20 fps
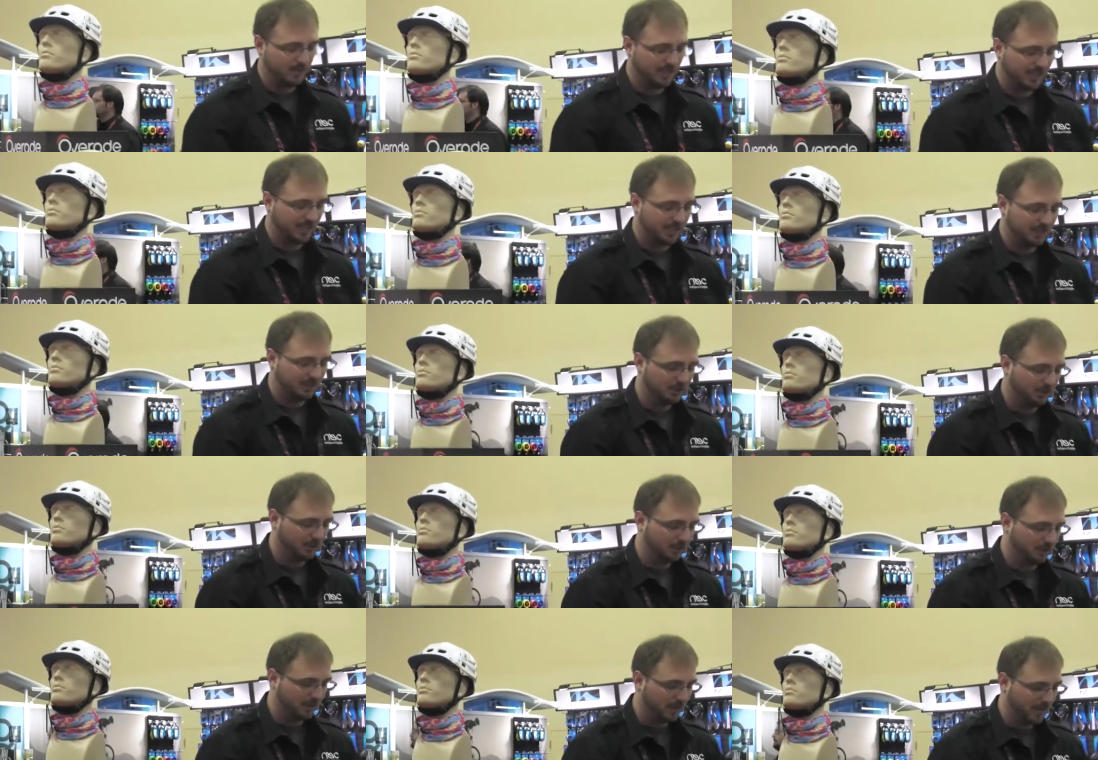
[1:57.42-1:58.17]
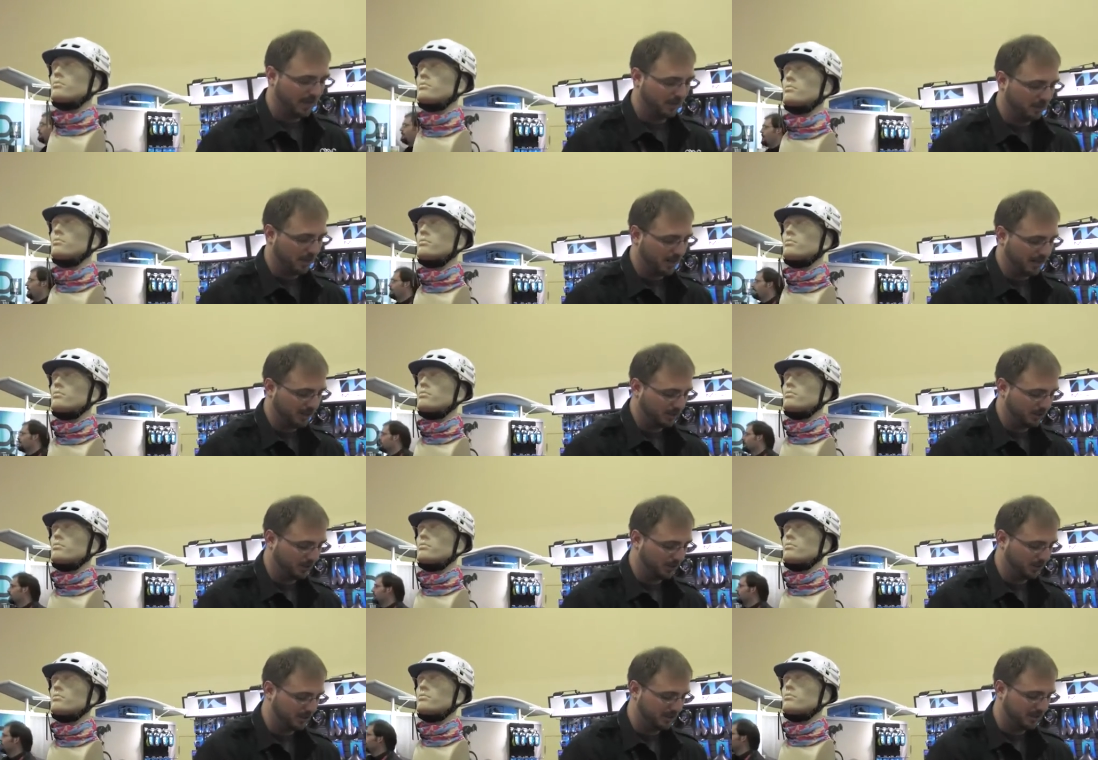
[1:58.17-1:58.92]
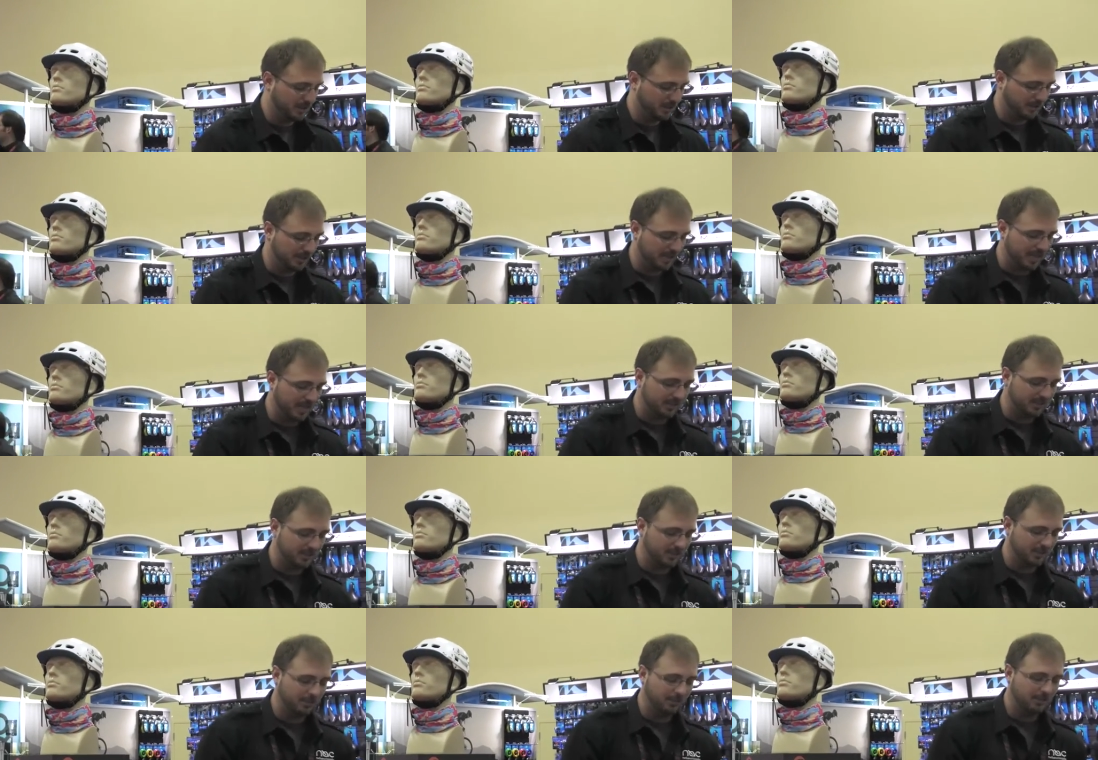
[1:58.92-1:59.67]
Speaker 1: they get certified. We're actually going to
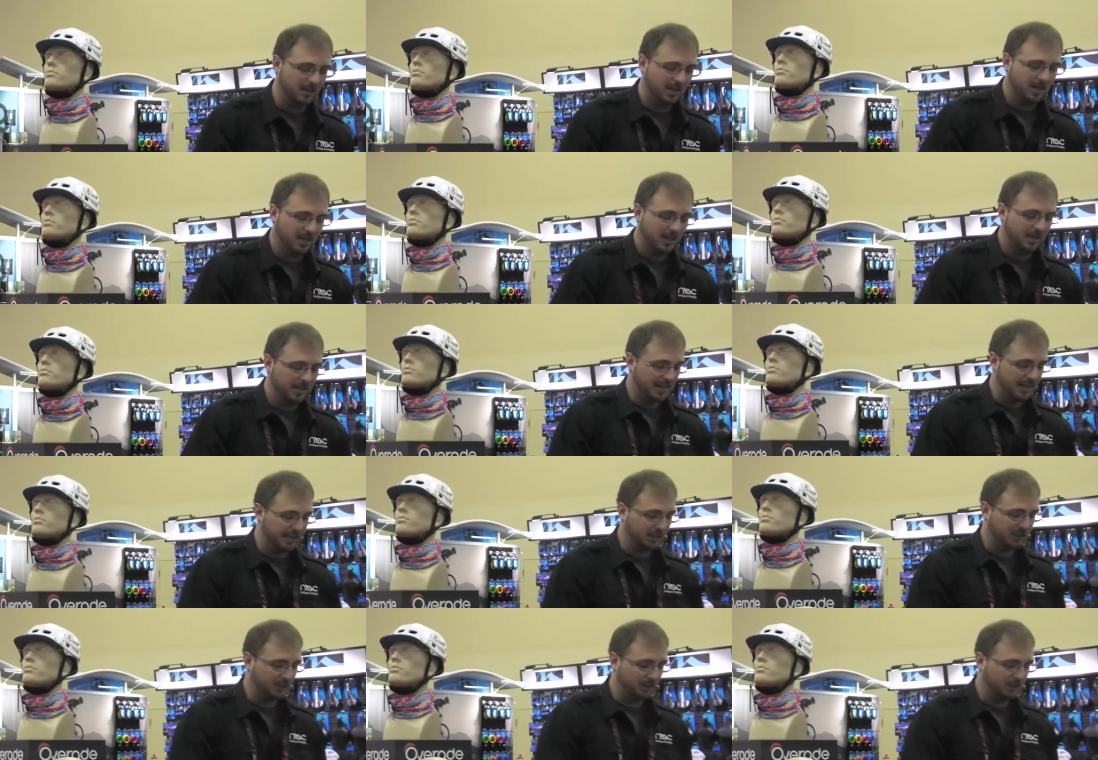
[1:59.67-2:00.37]
get some neck